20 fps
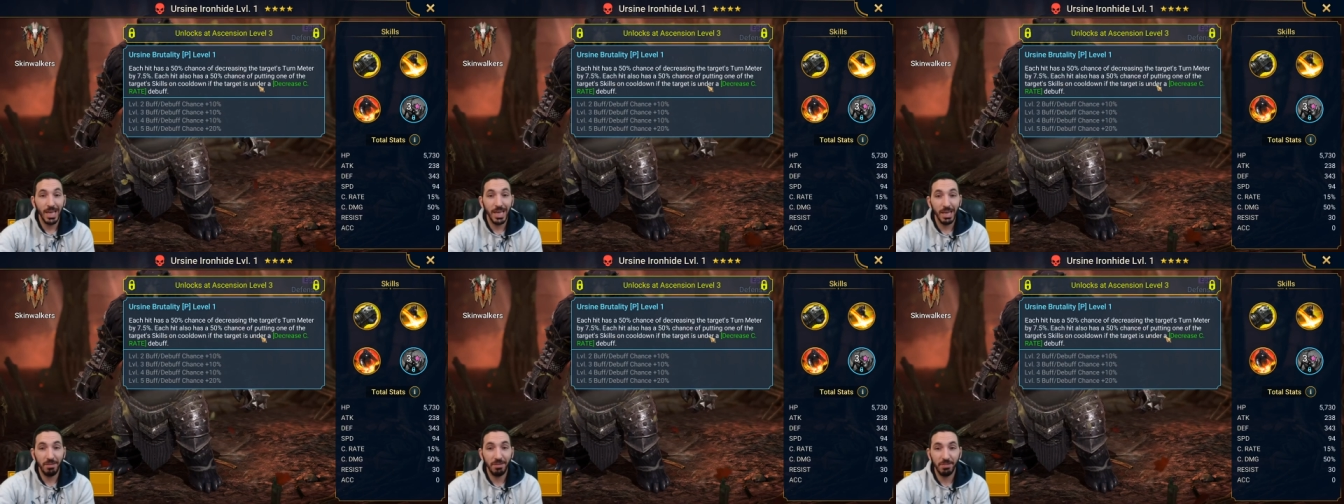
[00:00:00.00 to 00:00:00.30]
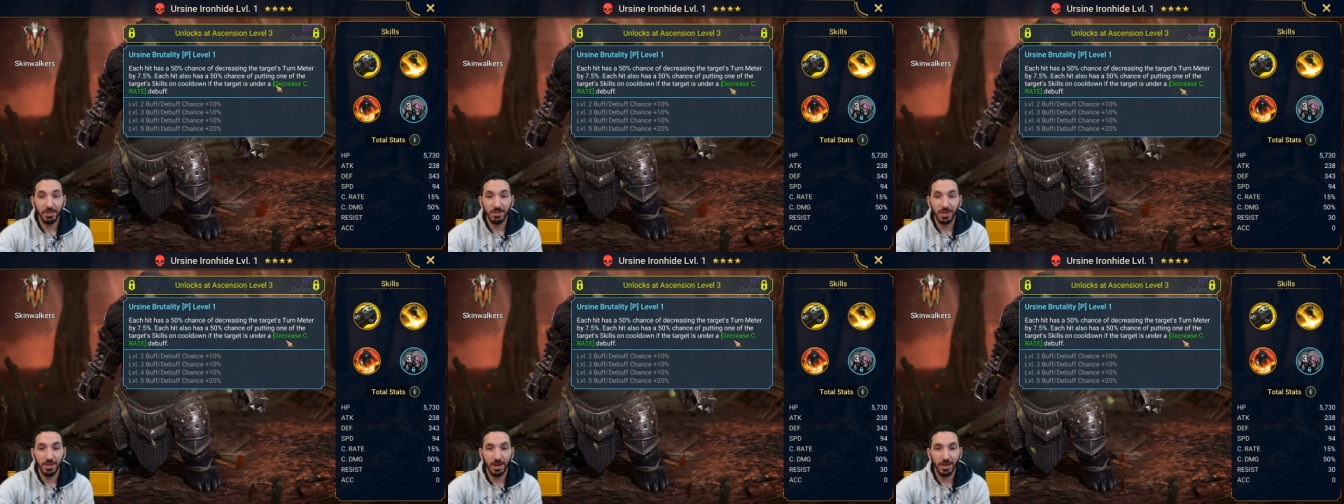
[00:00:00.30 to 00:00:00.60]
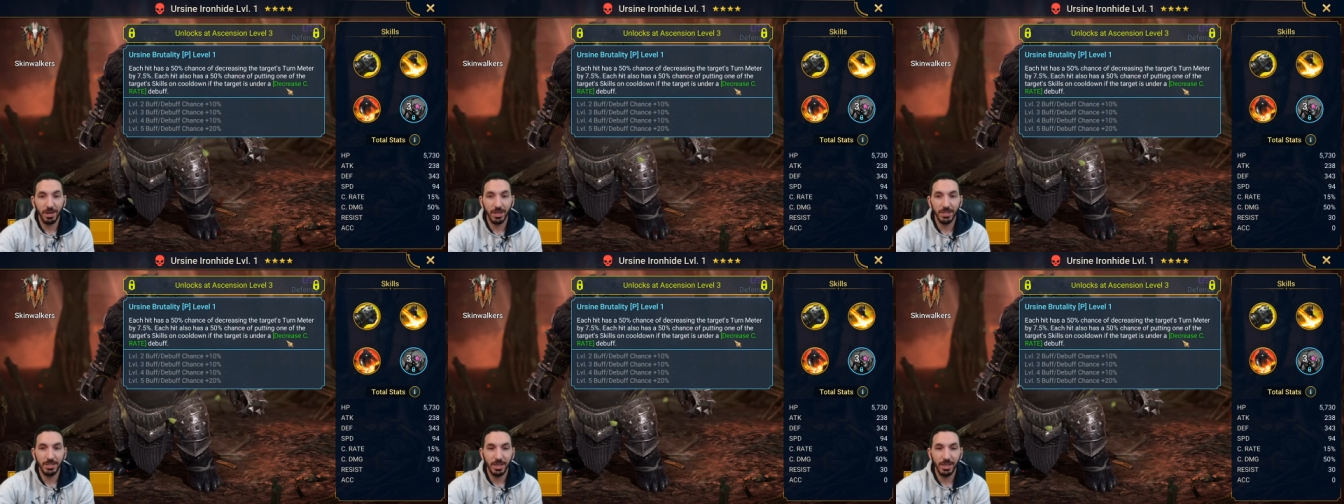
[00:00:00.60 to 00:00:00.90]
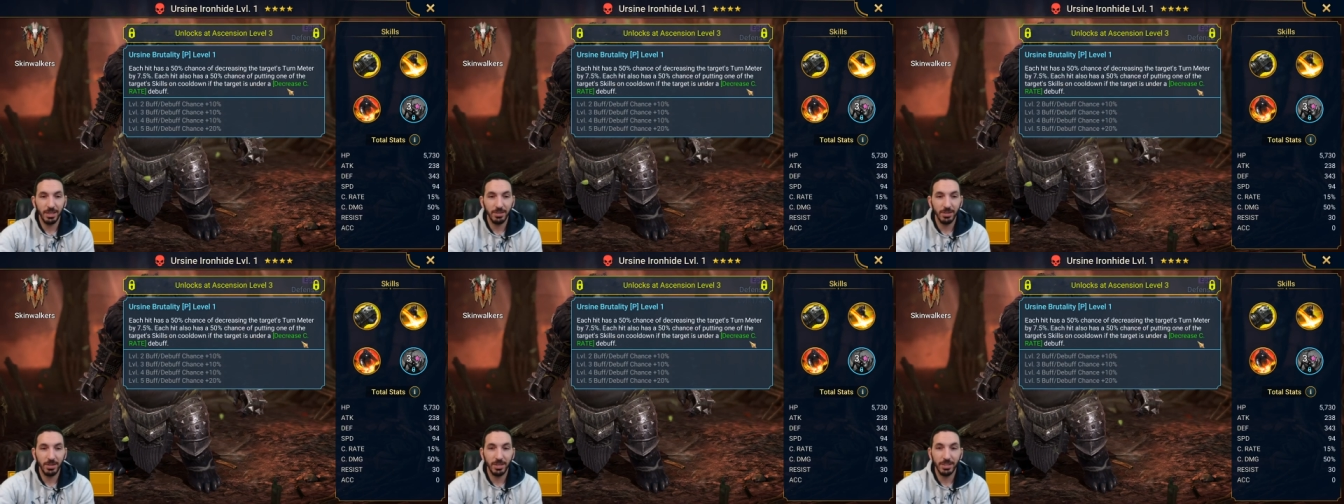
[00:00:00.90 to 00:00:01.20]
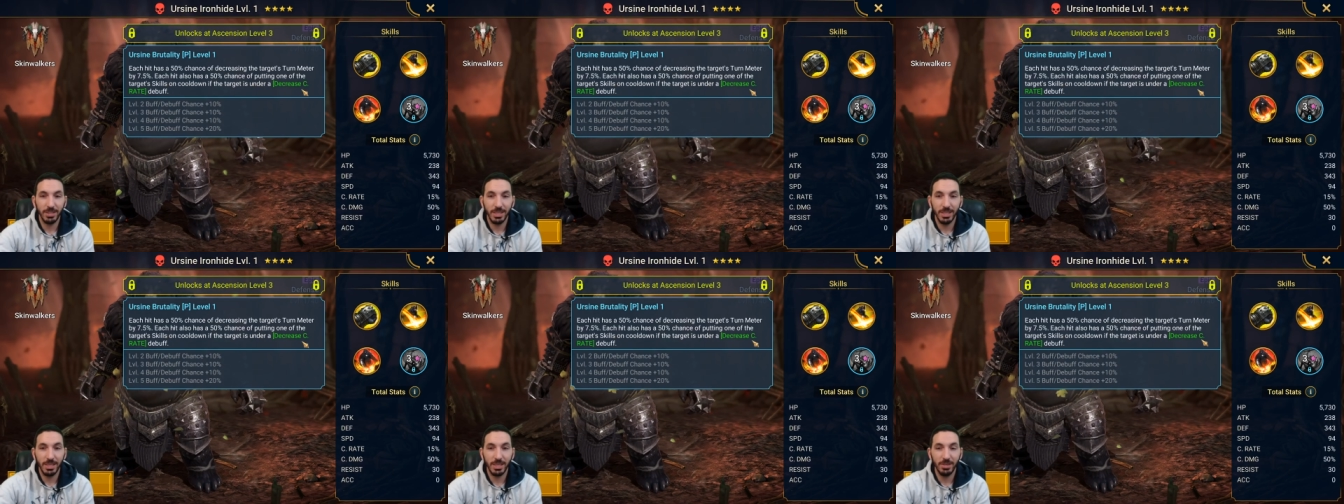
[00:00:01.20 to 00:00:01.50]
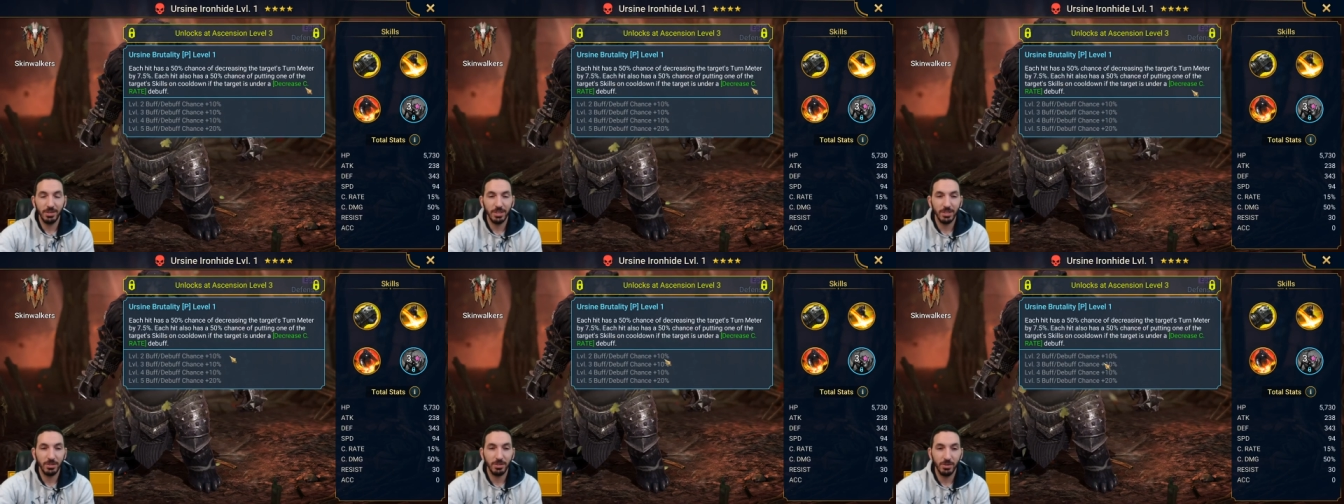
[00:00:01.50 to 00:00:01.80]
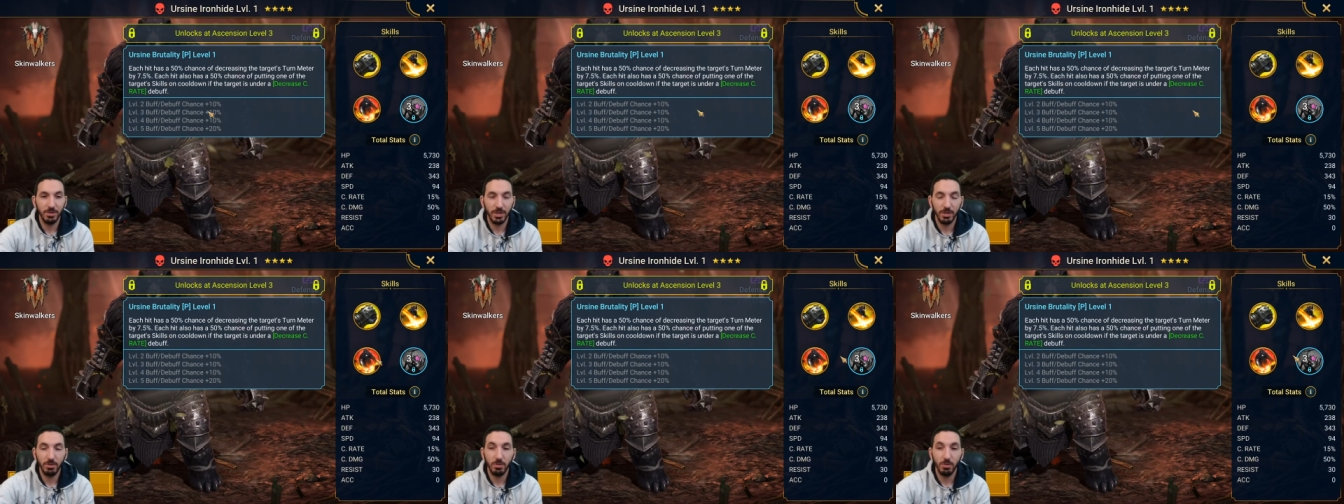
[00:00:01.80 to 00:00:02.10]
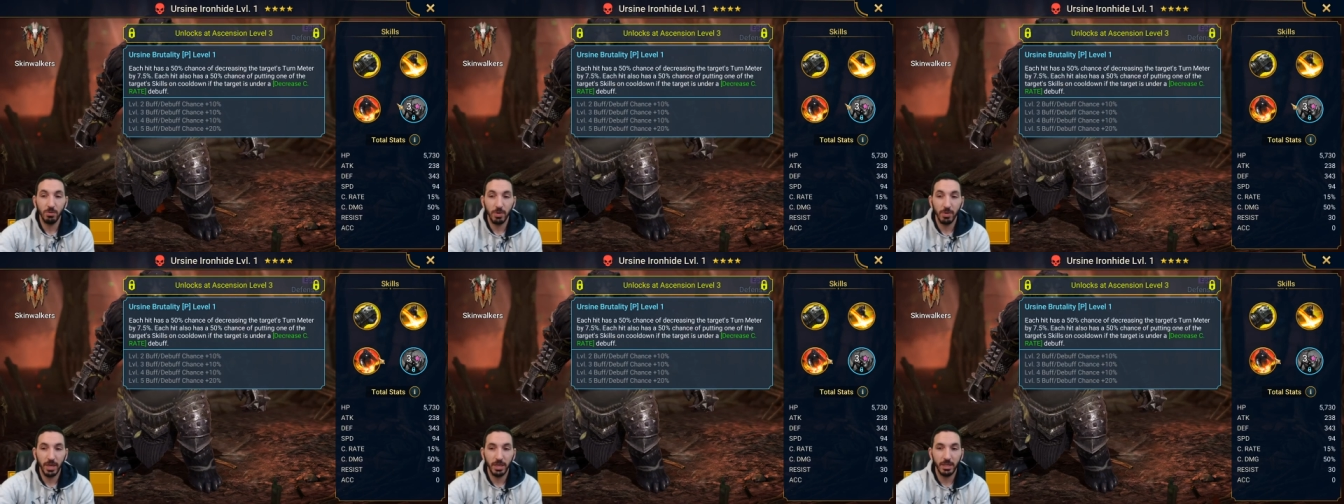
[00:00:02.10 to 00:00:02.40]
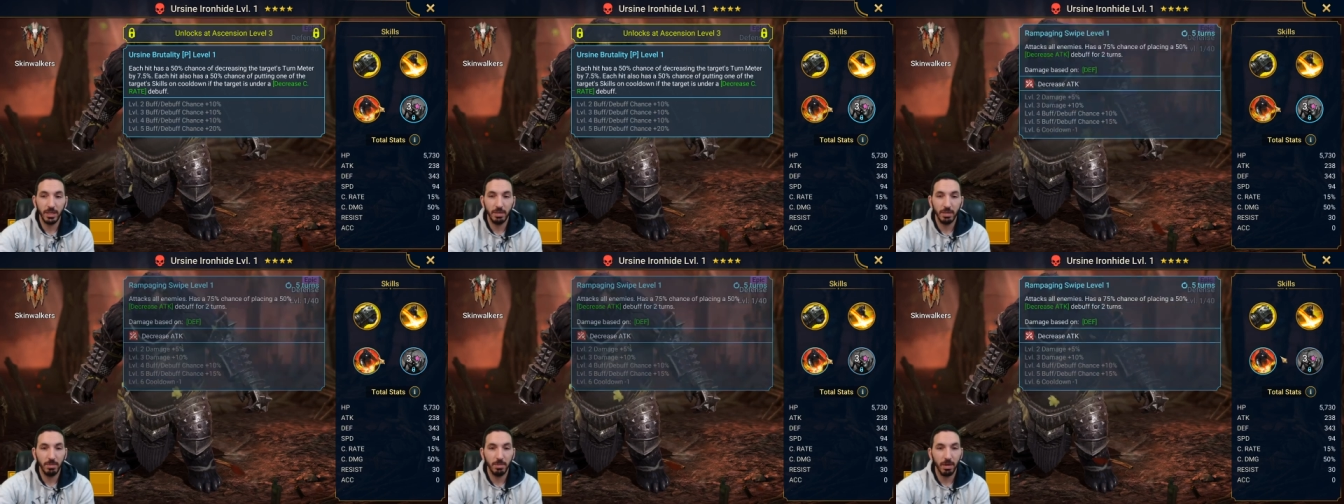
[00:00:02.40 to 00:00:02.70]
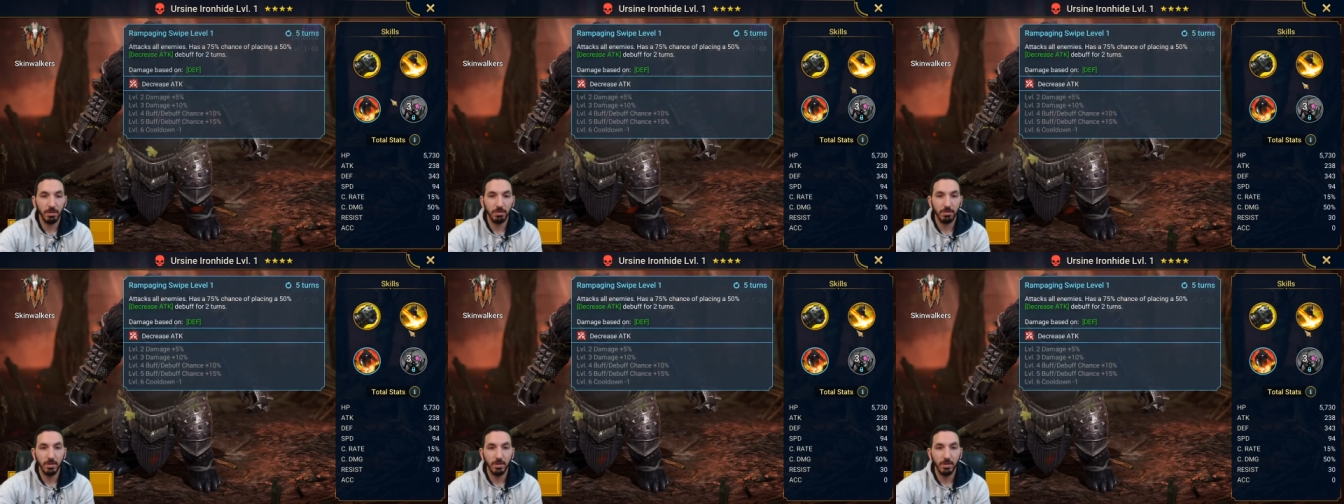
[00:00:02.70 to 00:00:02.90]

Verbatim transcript: if the target is under a decreased critical rate debuff.